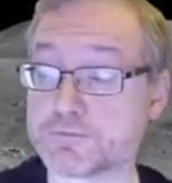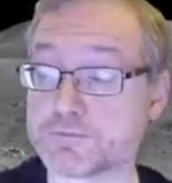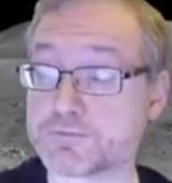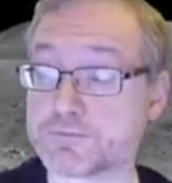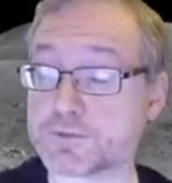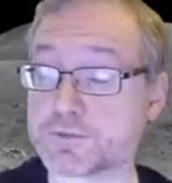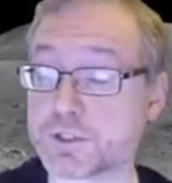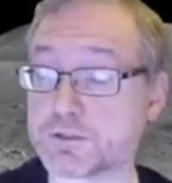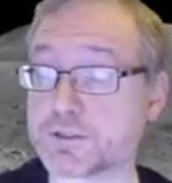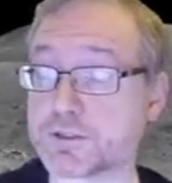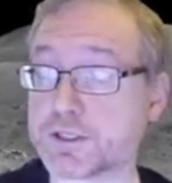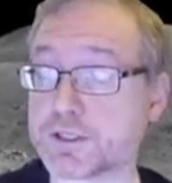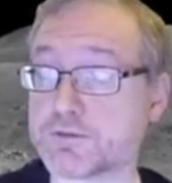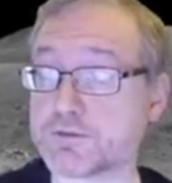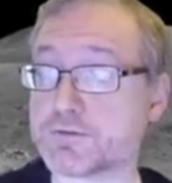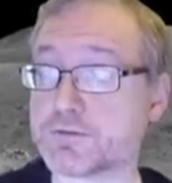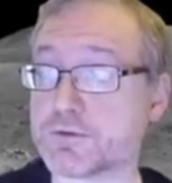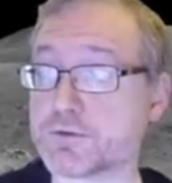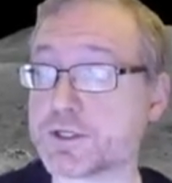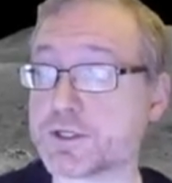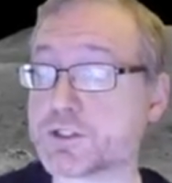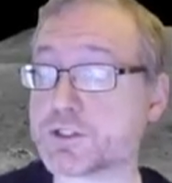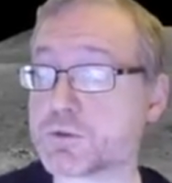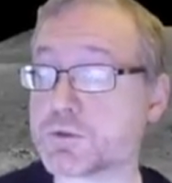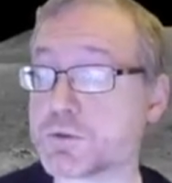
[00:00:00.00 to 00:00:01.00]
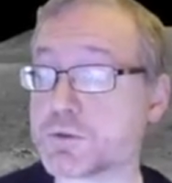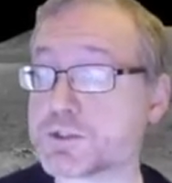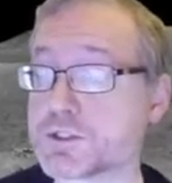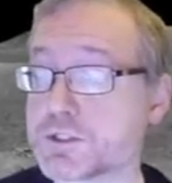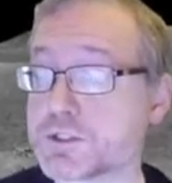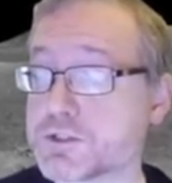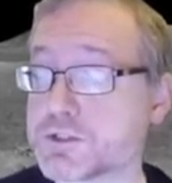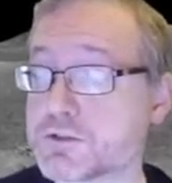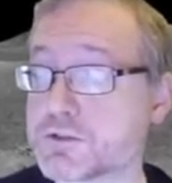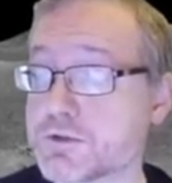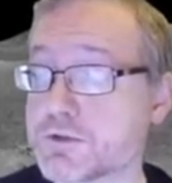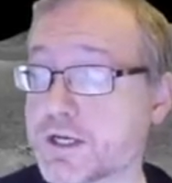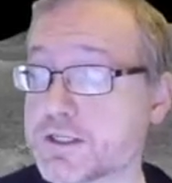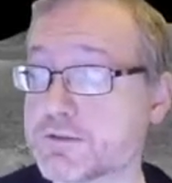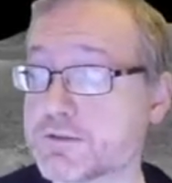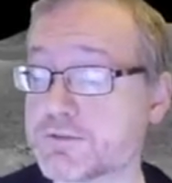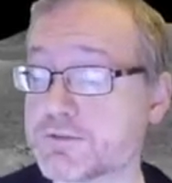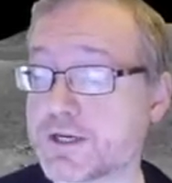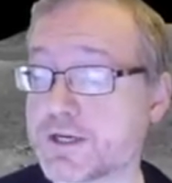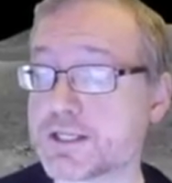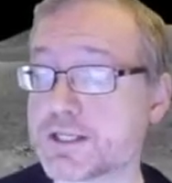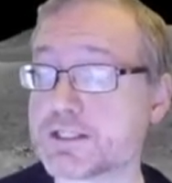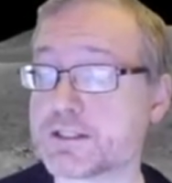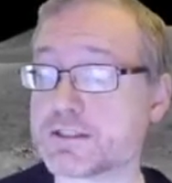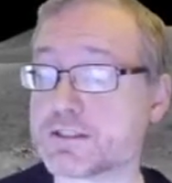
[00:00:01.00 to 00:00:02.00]
certainly for resource-constrained
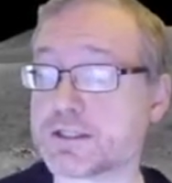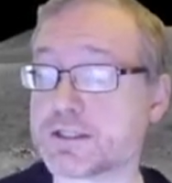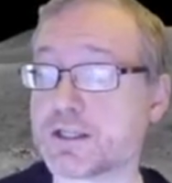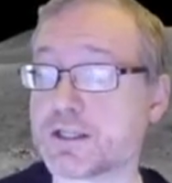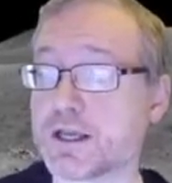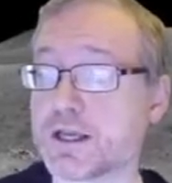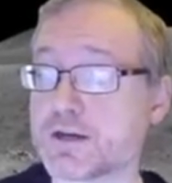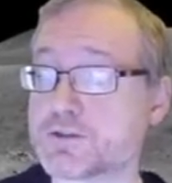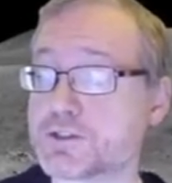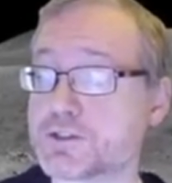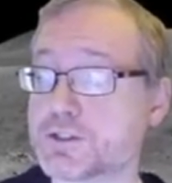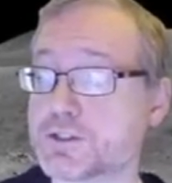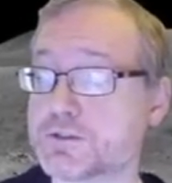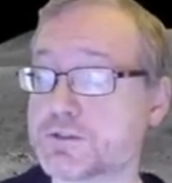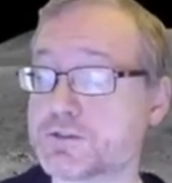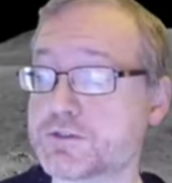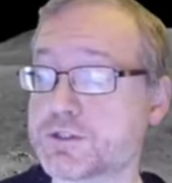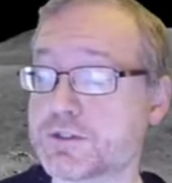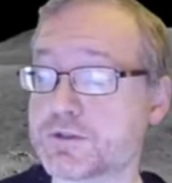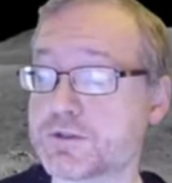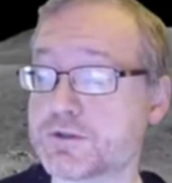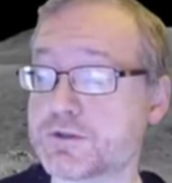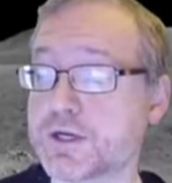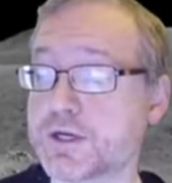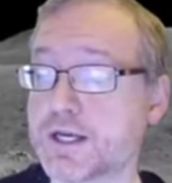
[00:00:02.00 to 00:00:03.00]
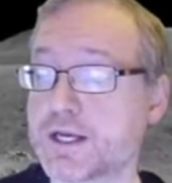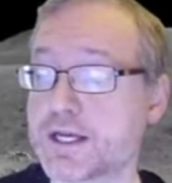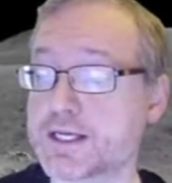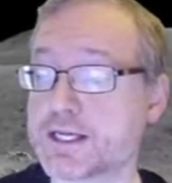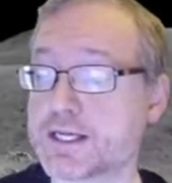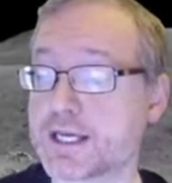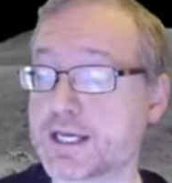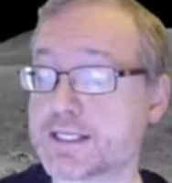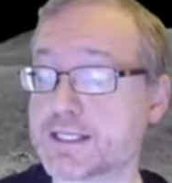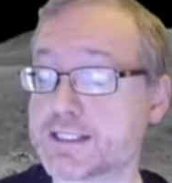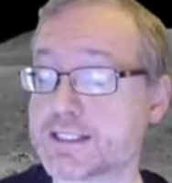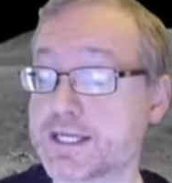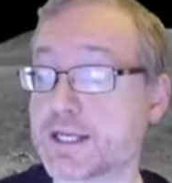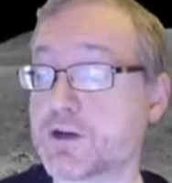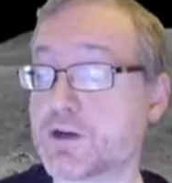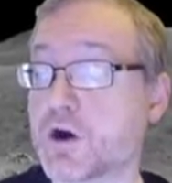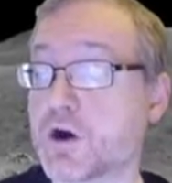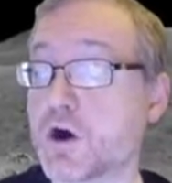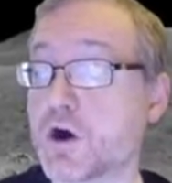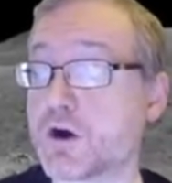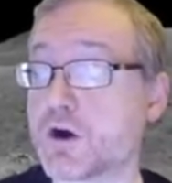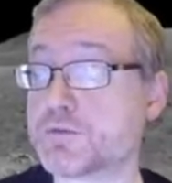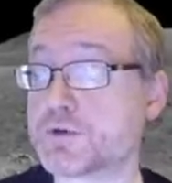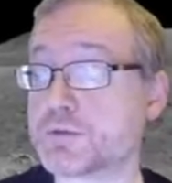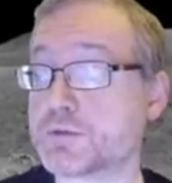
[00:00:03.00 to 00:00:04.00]
devices, allows you to get data
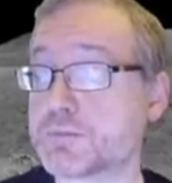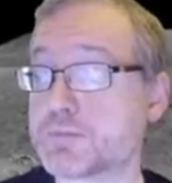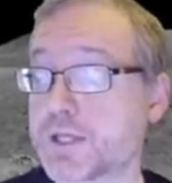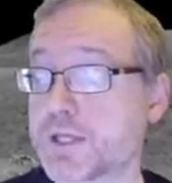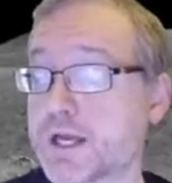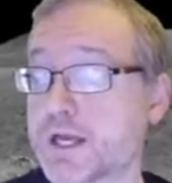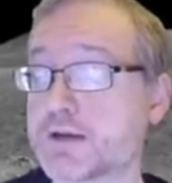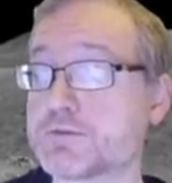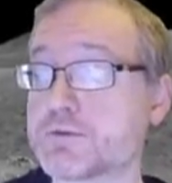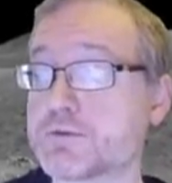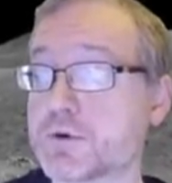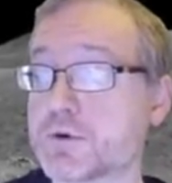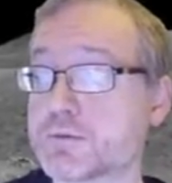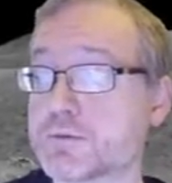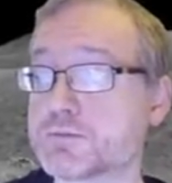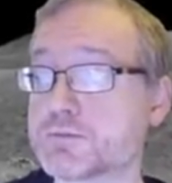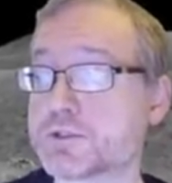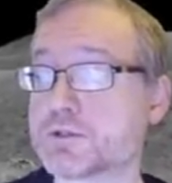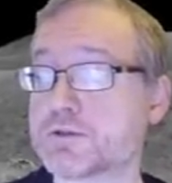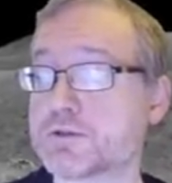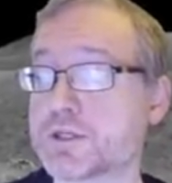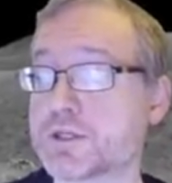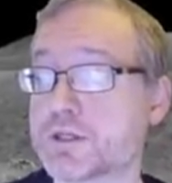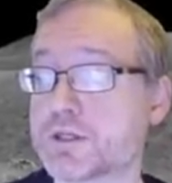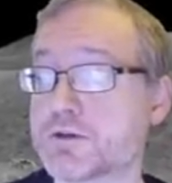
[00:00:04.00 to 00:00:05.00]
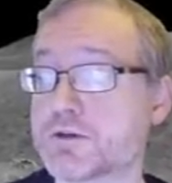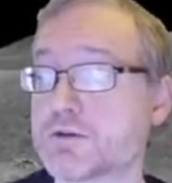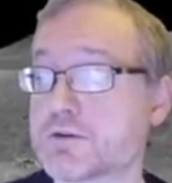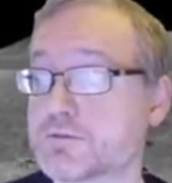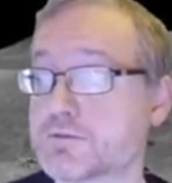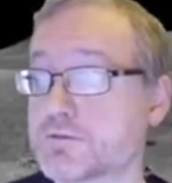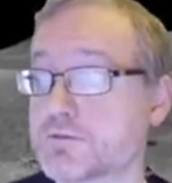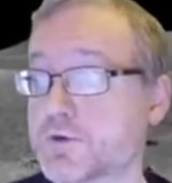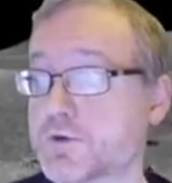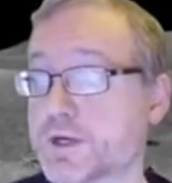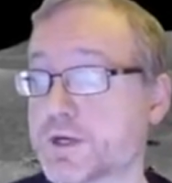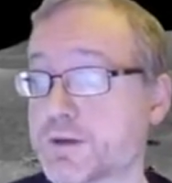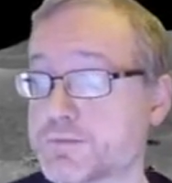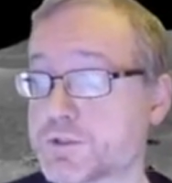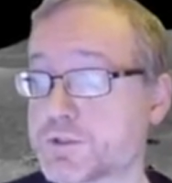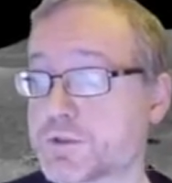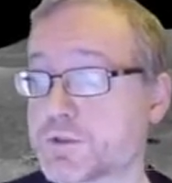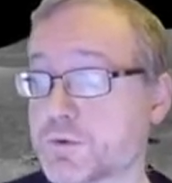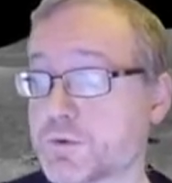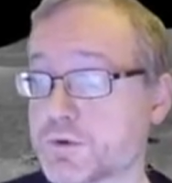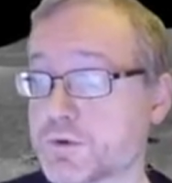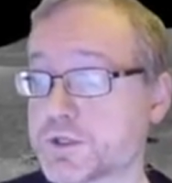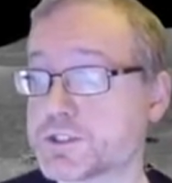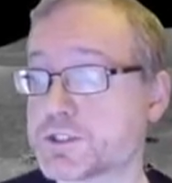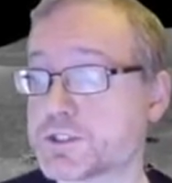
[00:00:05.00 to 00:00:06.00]
off your platform so that you can free up
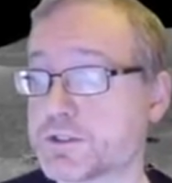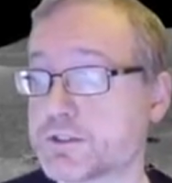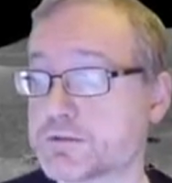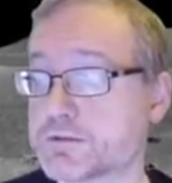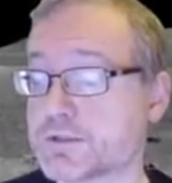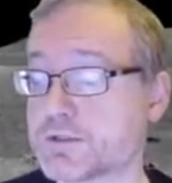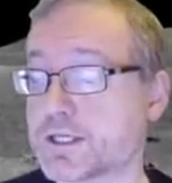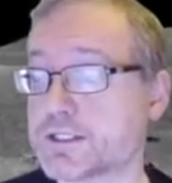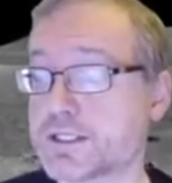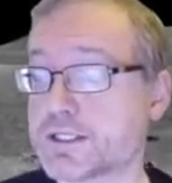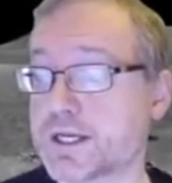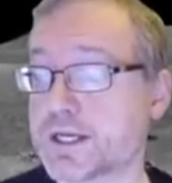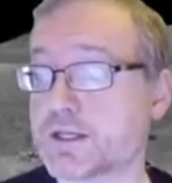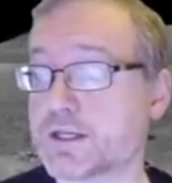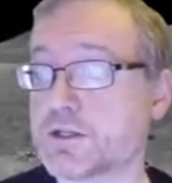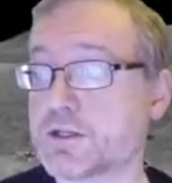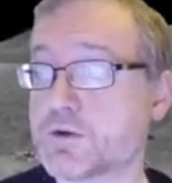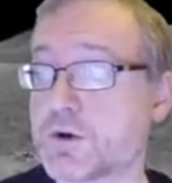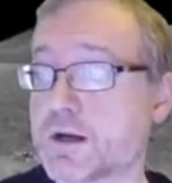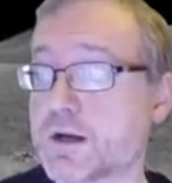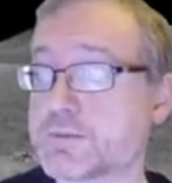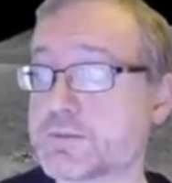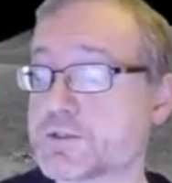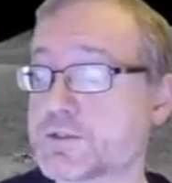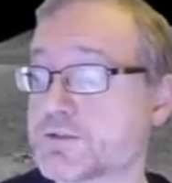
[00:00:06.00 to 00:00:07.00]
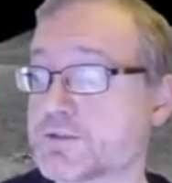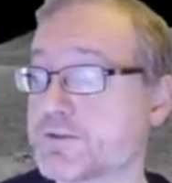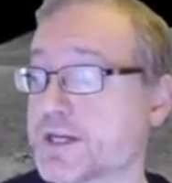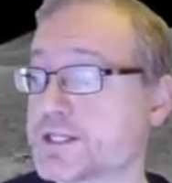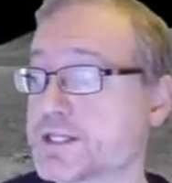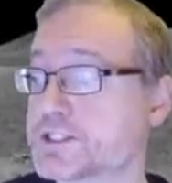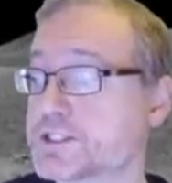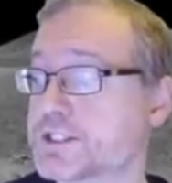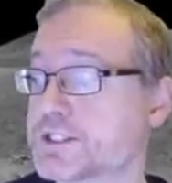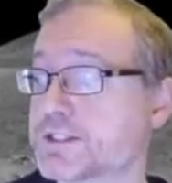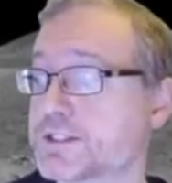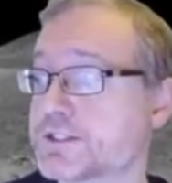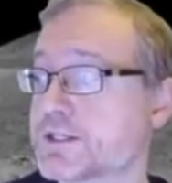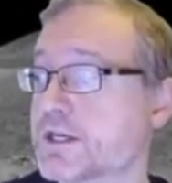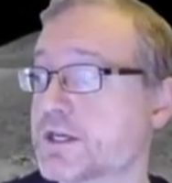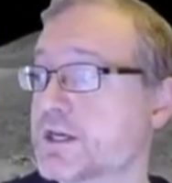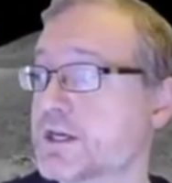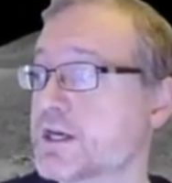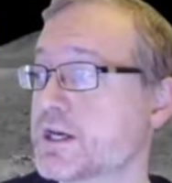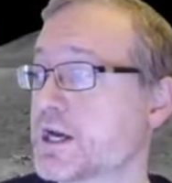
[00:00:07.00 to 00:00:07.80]
storage and take new observations.